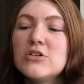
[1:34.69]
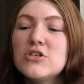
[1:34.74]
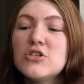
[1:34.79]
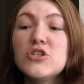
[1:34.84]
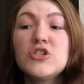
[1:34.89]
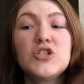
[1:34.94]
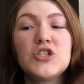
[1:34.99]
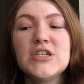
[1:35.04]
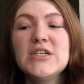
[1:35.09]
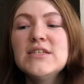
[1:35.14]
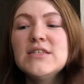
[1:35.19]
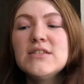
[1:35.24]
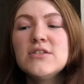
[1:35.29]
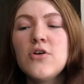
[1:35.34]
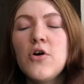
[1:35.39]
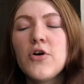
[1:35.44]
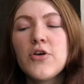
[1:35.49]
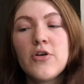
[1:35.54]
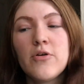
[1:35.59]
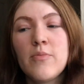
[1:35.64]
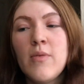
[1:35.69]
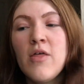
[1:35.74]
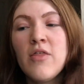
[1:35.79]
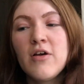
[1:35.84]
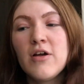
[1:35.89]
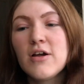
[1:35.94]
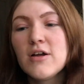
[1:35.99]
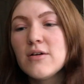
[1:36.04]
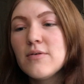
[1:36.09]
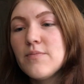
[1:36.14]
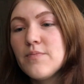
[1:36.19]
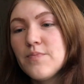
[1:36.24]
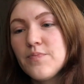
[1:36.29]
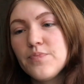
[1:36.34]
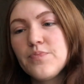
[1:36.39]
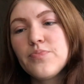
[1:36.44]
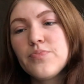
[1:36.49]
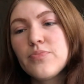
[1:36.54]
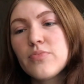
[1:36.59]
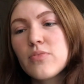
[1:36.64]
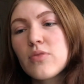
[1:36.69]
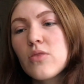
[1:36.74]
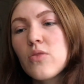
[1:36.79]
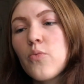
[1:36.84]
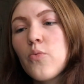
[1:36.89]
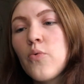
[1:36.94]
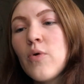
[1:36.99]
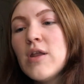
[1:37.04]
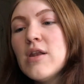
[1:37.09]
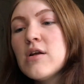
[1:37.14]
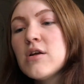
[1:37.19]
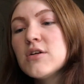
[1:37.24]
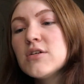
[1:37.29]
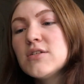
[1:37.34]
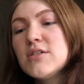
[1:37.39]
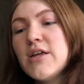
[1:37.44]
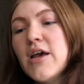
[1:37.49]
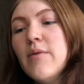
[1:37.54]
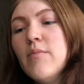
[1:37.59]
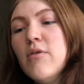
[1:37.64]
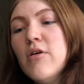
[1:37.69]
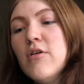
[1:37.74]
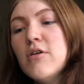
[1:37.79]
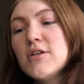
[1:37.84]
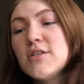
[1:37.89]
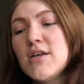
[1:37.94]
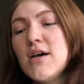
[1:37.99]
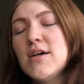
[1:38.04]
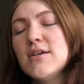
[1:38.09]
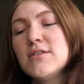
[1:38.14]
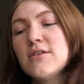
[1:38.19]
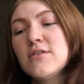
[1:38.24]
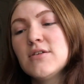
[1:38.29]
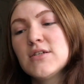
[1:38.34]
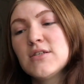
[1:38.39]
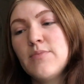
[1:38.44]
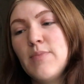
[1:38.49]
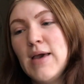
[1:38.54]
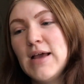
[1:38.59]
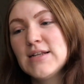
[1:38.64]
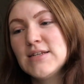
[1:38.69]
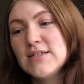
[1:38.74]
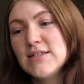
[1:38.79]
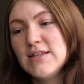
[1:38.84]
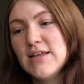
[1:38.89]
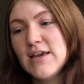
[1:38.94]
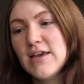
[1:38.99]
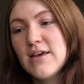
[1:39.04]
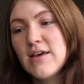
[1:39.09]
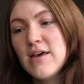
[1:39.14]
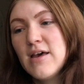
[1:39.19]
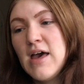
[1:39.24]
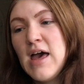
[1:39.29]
She's not your mother. When her stepmother dies unexpectedly,